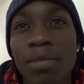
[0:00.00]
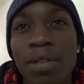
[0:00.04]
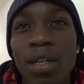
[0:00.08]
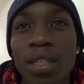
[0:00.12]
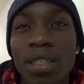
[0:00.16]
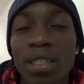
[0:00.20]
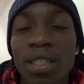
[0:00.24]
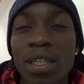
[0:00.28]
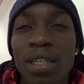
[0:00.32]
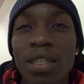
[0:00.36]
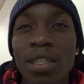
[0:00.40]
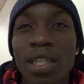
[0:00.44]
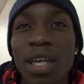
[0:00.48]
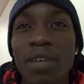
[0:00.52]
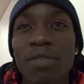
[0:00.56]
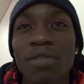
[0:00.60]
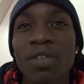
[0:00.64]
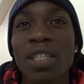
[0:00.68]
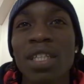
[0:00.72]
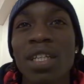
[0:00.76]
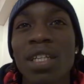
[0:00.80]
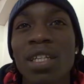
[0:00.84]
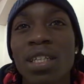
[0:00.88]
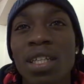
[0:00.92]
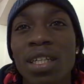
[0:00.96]
under
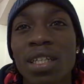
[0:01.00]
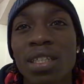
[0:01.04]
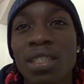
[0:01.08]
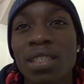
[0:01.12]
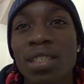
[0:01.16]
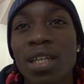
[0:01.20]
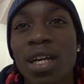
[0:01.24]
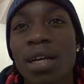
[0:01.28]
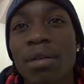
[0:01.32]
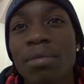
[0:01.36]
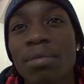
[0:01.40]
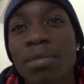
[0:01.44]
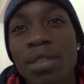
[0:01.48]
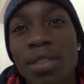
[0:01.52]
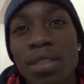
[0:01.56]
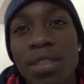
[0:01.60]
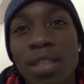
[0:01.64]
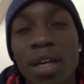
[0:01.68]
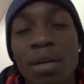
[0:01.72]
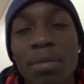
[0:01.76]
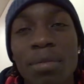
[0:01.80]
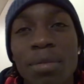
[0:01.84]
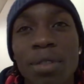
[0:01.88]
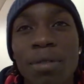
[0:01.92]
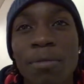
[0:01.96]
Kevin Dillon at the time he
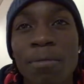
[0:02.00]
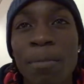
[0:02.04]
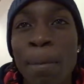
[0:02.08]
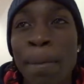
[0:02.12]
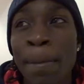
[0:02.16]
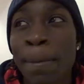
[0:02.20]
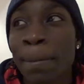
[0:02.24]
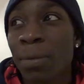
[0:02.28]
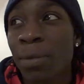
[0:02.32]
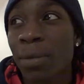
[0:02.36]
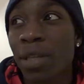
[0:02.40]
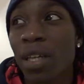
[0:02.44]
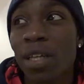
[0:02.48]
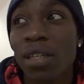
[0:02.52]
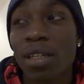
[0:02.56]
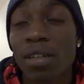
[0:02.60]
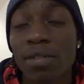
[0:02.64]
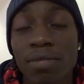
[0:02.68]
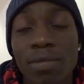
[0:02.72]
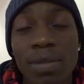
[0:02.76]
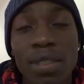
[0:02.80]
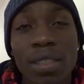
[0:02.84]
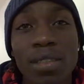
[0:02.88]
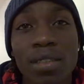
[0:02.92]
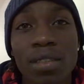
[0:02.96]
signed me yeah and
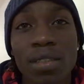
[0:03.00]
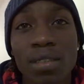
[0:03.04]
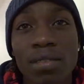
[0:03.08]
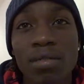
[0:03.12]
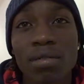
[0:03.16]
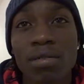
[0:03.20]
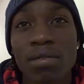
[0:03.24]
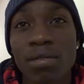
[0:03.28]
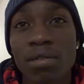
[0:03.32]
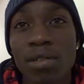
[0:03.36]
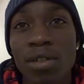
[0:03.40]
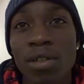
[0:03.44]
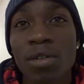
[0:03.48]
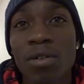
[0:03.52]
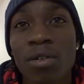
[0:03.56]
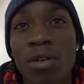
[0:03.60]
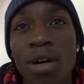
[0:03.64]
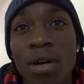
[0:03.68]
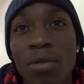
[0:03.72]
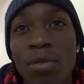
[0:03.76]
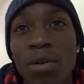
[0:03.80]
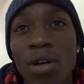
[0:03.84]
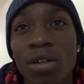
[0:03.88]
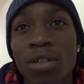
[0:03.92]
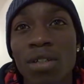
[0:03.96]
I've been doing
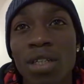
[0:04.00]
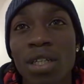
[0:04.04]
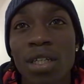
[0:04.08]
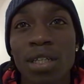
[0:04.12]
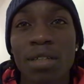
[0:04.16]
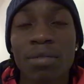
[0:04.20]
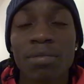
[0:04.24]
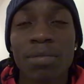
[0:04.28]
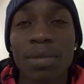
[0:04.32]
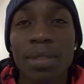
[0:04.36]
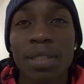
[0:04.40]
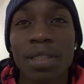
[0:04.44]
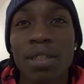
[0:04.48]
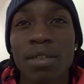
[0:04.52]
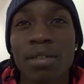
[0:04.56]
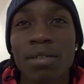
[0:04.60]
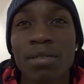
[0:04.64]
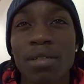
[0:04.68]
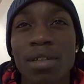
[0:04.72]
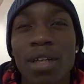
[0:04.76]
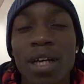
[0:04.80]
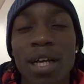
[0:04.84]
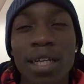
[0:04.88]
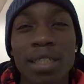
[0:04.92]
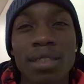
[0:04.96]
quite well there. You know,
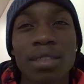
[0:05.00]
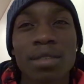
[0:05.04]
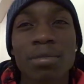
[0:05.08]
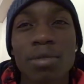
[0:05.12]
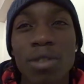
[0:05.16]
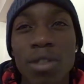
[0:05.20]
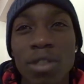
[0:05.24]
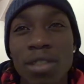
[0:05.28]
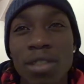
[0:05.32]
had some